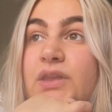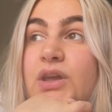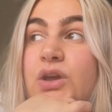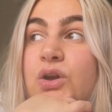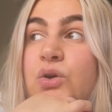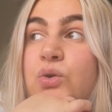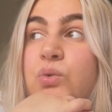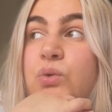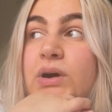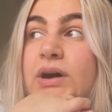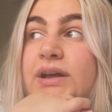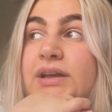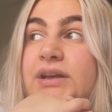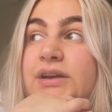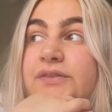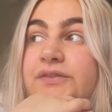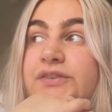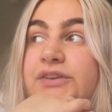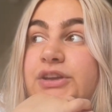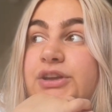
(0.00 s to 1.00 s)
quite a
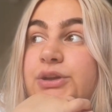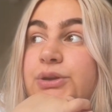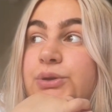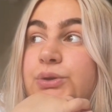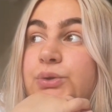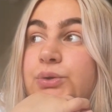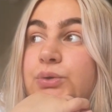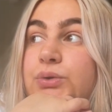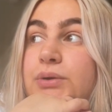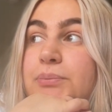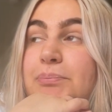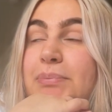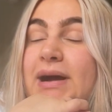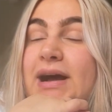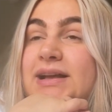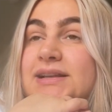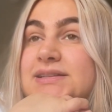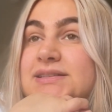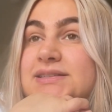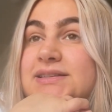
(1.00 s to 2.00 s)
few
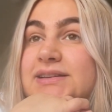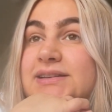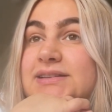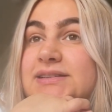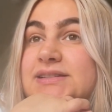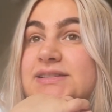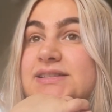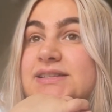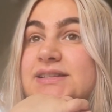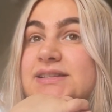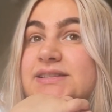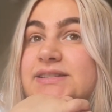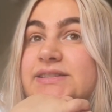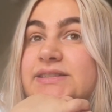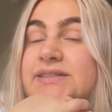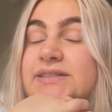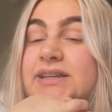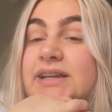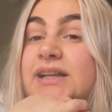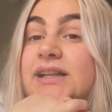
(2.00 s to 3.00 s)
pastas
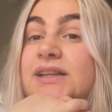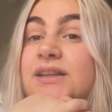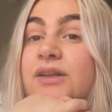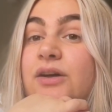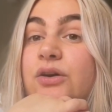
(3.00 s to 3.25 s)
still